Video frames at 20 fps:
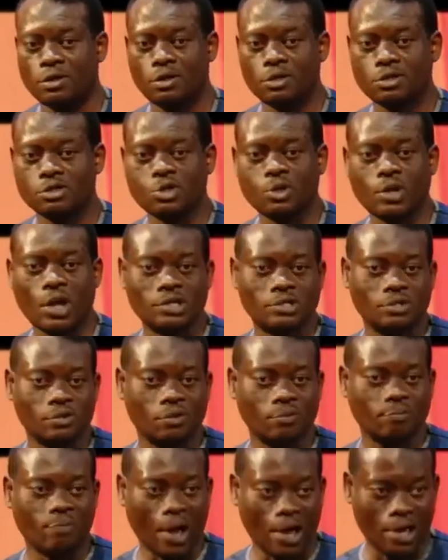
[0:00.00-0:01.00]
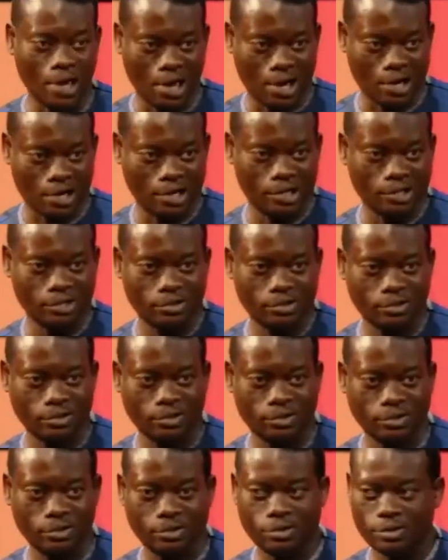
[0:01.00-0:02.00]
So that by hearing,
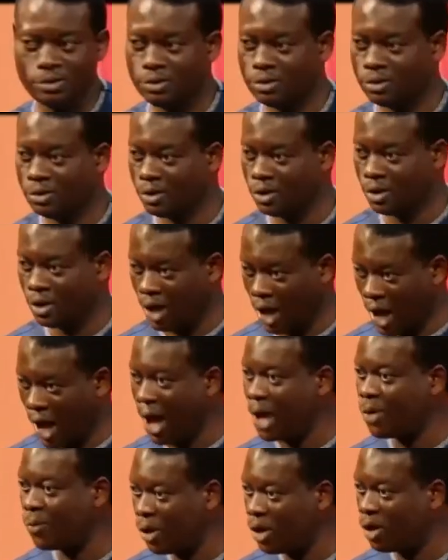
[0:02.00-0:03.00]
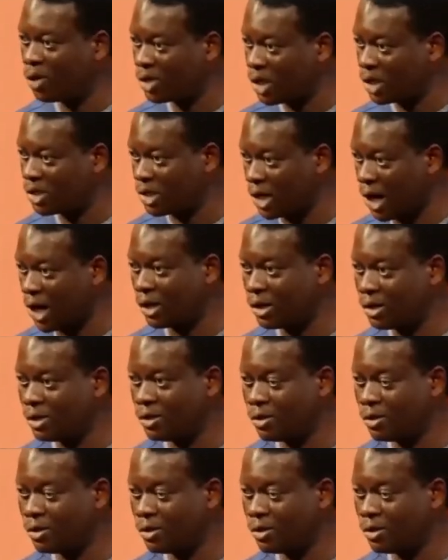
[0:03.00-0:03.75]
I will understand.